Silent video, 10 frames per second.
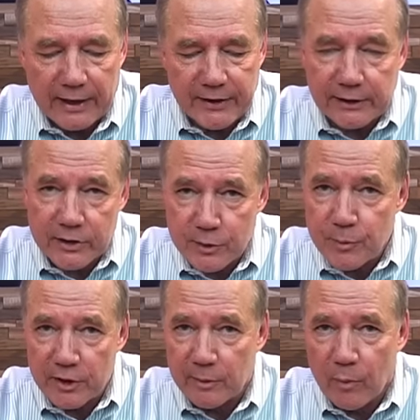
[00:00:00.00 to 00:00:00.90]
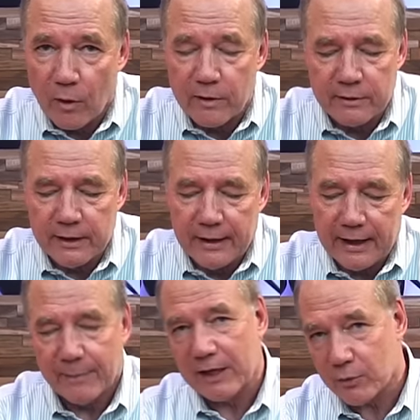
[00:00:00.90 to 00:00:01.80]
I think this is pretty important.
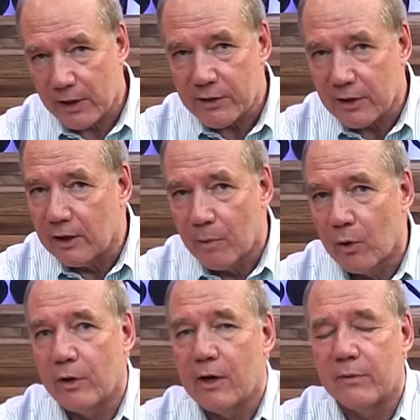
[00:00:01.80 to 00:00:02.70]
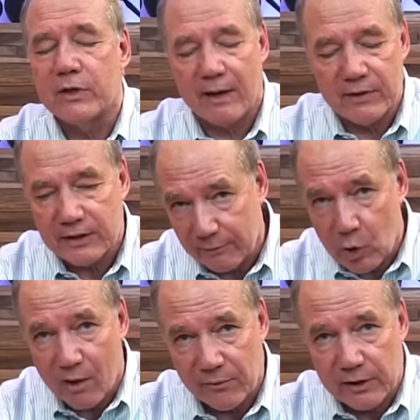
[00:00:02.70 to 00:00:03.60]
And I'm not trying to sell you motor covers. Obviously, we
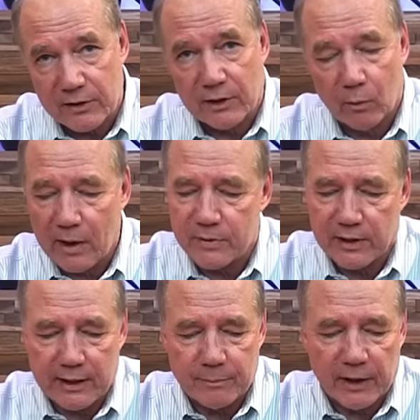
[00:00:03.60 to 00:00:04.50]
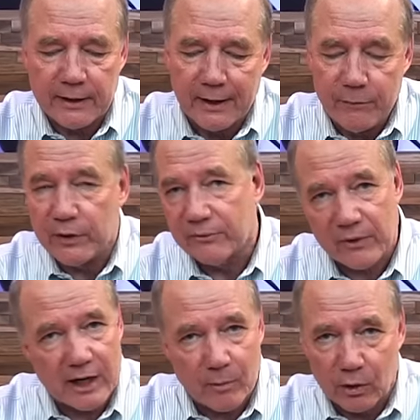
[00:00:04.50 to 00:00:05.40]
offer these on the website, but you can
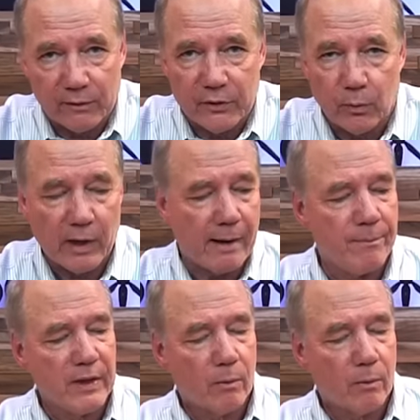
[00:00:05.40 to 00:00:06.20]
find them all over the web.